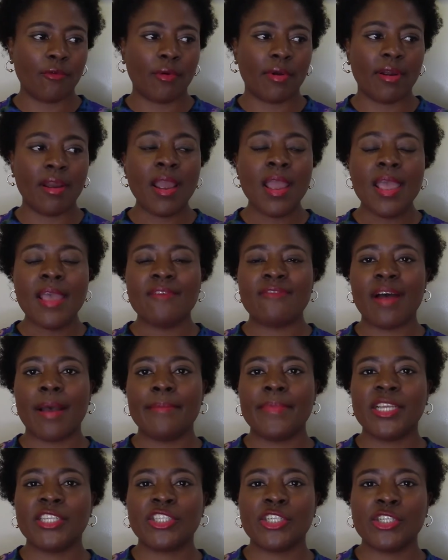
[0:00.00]
Or if I
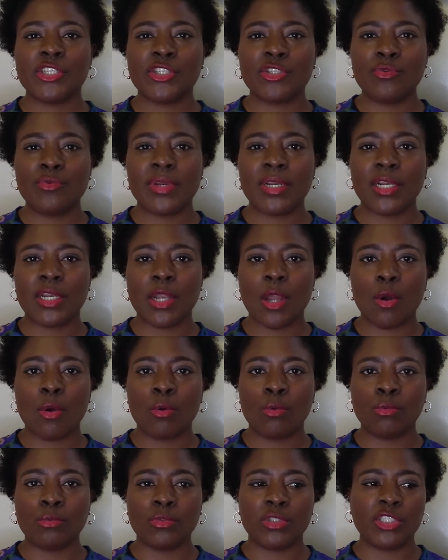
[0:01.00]
mentioned student
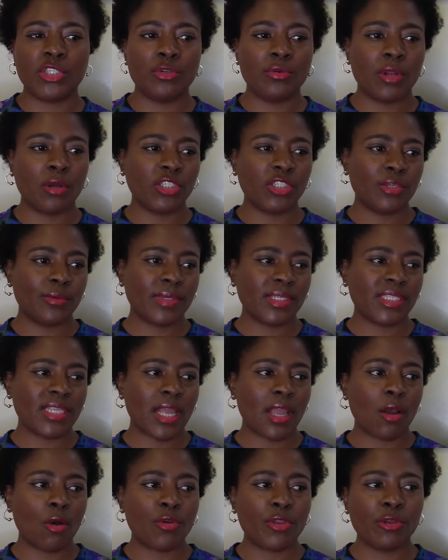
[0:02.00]
loans, you know, she would
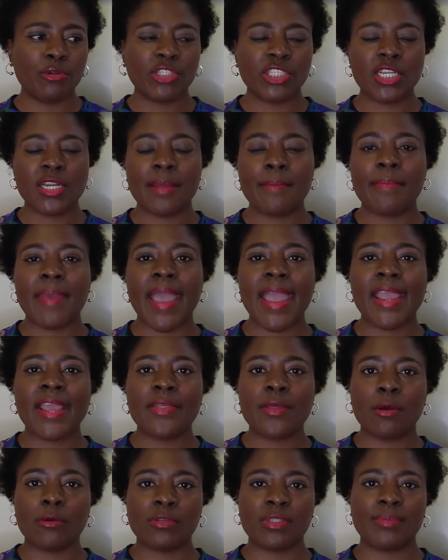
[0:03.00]
say, oh, you shouldn't
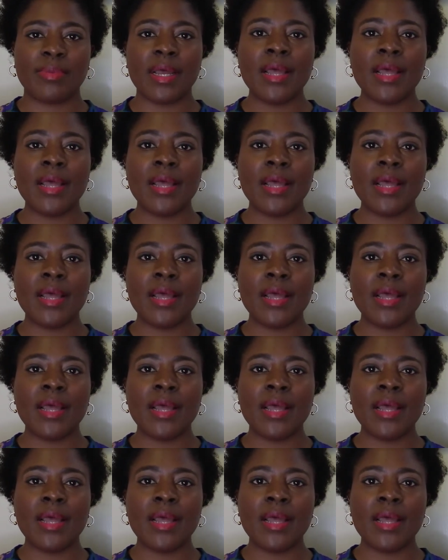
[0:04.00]
pay those.